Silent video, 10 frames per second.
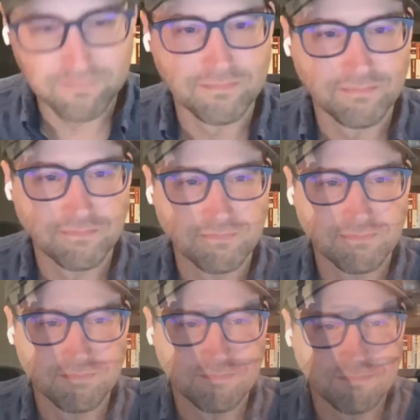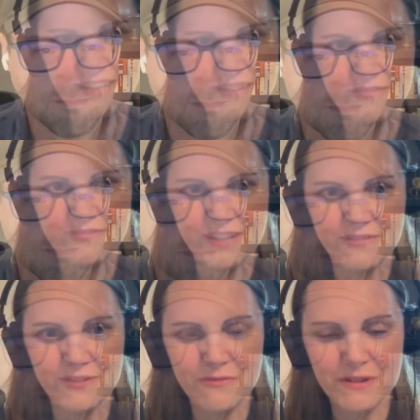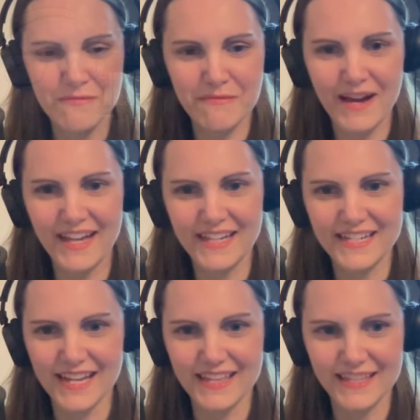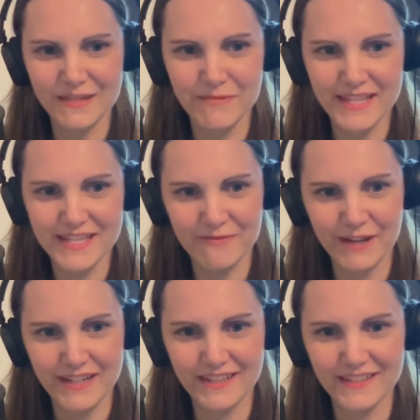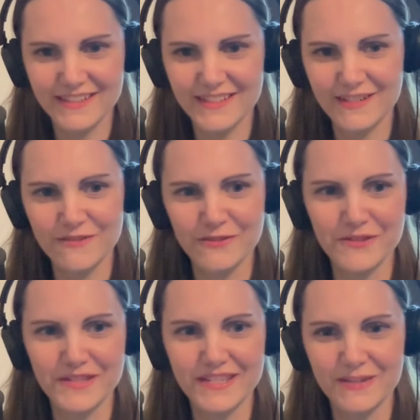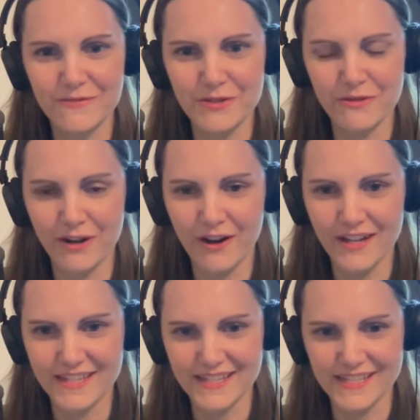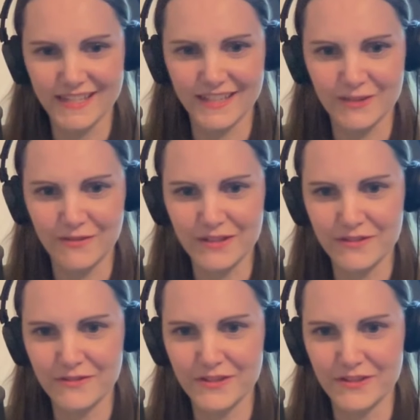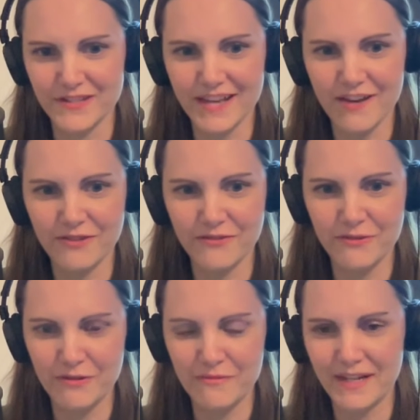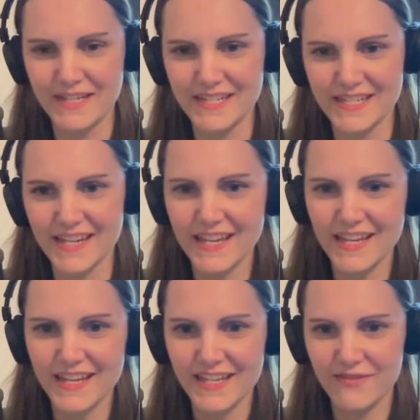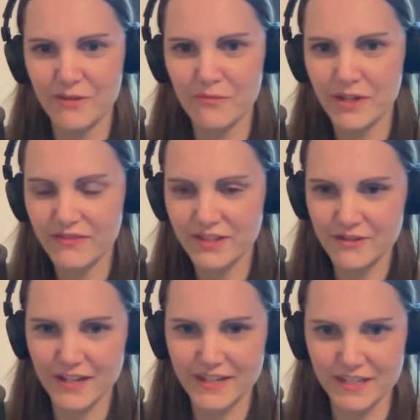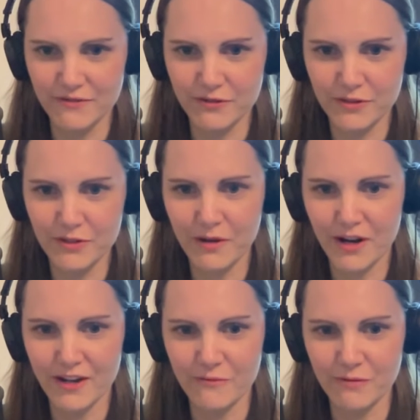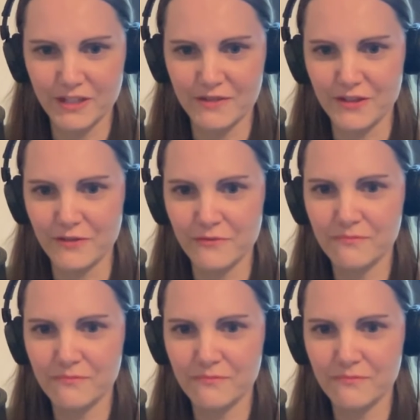Well, if you wouldn't mind, I think the best way to introduce you to our audience is to let you introduce yourself. If you wouldn't mind just giving a brief introduction of who you are and what you do.